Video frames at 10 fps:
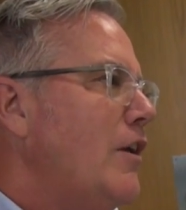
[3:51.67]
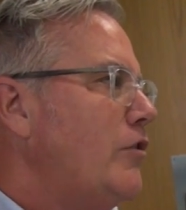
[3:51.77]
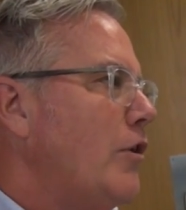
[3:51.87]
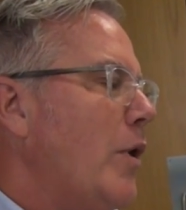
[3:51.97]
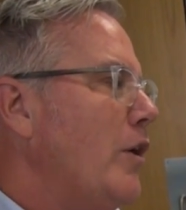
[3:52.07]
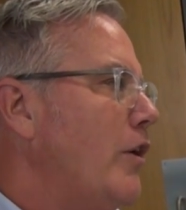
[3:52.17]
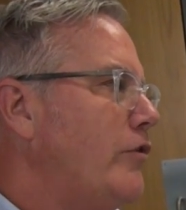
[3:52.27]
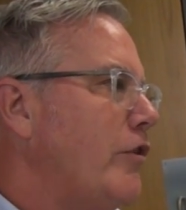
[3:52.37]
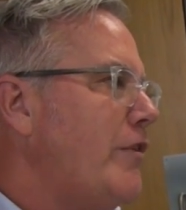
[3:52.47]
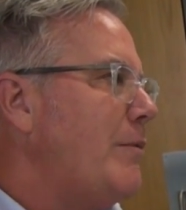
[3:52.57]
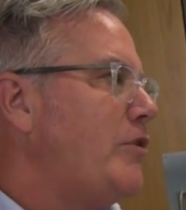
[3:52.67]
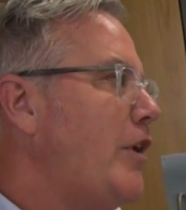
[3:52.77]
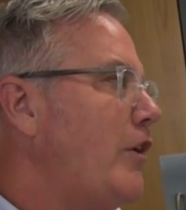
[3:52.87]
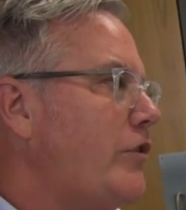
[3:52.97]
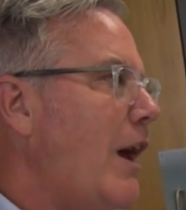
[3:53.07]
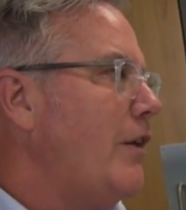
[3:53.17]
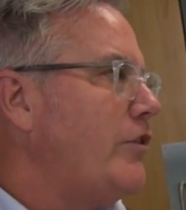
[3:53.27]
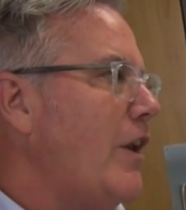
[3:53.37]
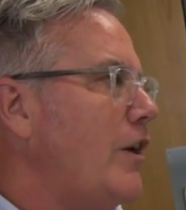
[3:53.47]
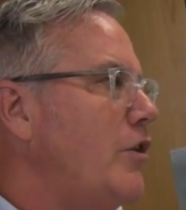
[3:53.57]
So whether it's a famous
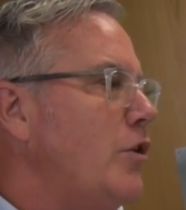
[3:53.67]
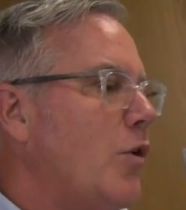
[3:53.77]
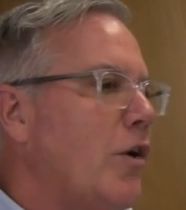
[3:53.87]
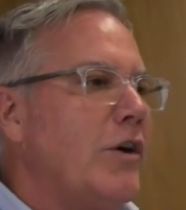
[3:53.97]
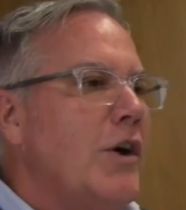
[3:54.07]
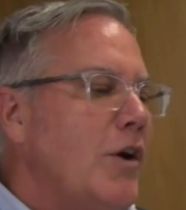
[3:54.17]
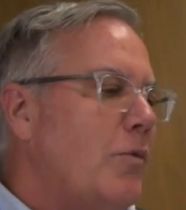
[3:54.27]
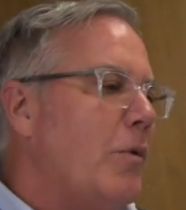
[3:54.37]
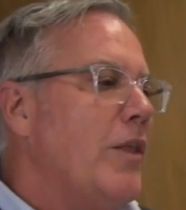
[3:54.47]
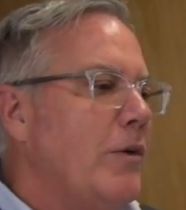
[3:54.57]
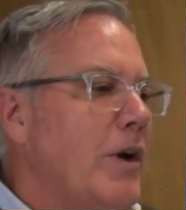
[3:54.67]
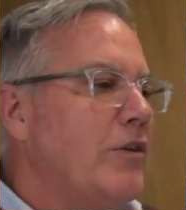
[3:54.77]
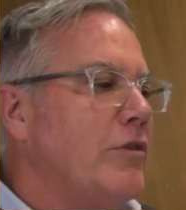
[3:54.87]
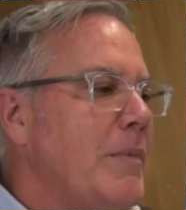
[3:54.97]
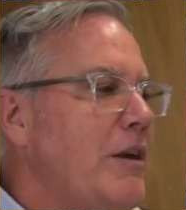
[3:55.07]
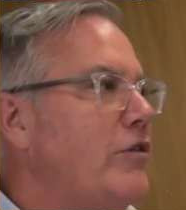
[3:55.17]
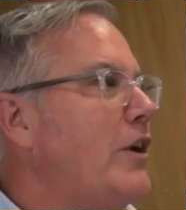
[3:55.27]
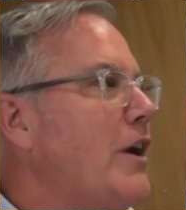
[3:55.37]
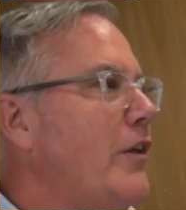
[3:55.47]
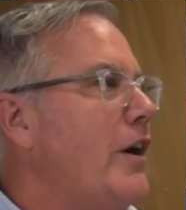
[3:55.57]
hairstylist out of New York, whether it is
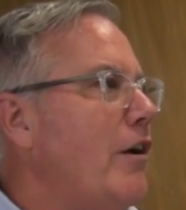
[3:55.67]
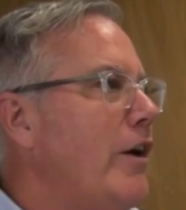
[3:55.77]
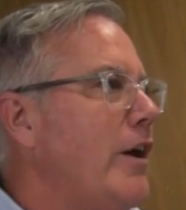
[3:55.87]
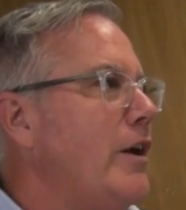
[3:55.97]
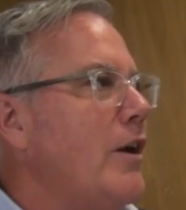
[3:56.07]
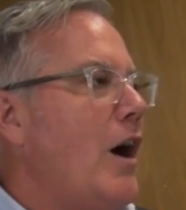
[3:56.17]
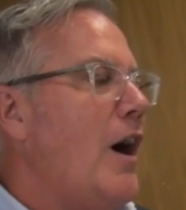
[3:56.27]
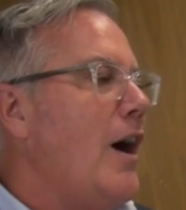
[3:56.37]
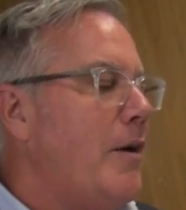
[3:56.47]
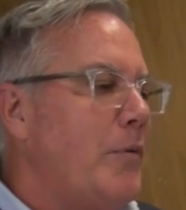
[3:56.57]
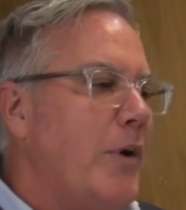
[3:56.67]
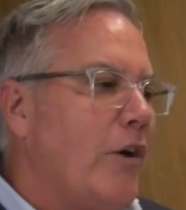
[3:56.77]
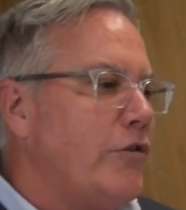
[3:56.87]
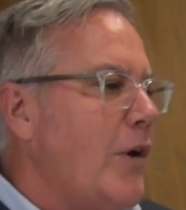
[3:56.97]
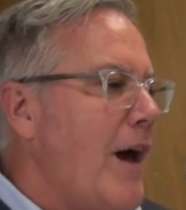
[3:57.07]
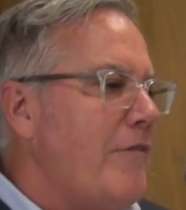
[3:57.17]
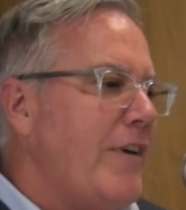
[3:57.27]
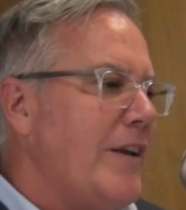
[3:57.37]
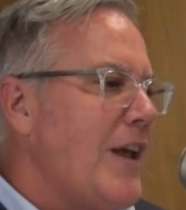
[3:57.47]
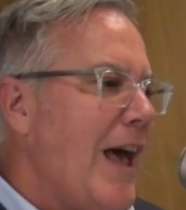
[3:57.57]
amazing culinarian, we also have
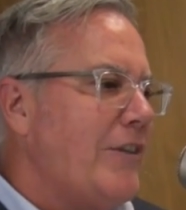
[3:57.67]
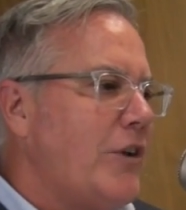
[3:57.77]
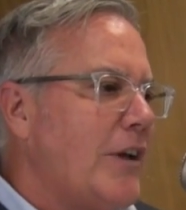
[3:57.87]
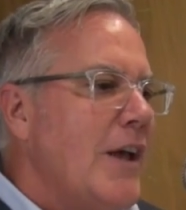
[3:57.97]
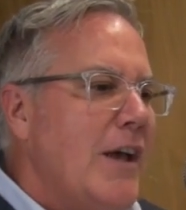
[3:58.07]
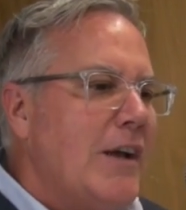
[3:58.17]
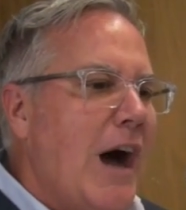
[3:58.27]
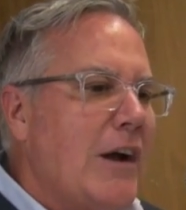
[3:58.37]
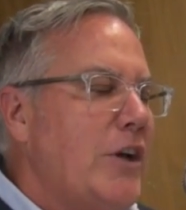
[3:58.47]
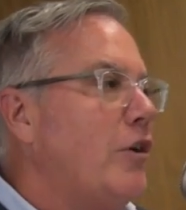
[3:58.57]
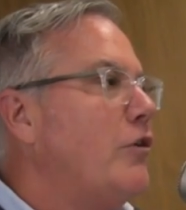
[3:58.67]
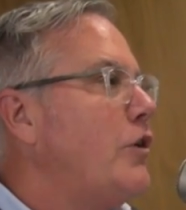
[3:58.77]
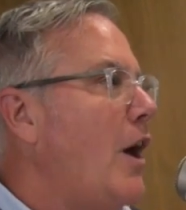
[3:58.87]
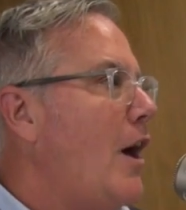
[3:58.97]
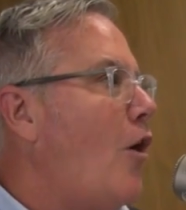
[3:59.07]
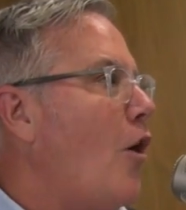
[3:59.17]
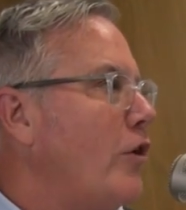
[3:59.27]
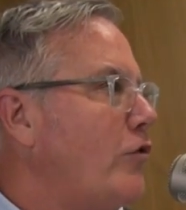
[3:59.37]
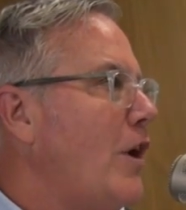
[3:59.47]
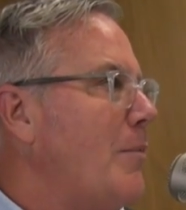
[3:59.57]
fantastic cocktail
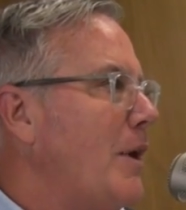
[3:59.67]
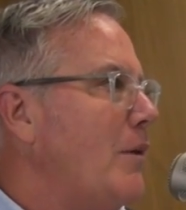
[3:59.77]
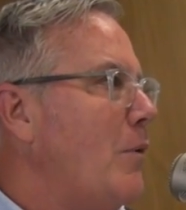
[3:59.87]
artists coming in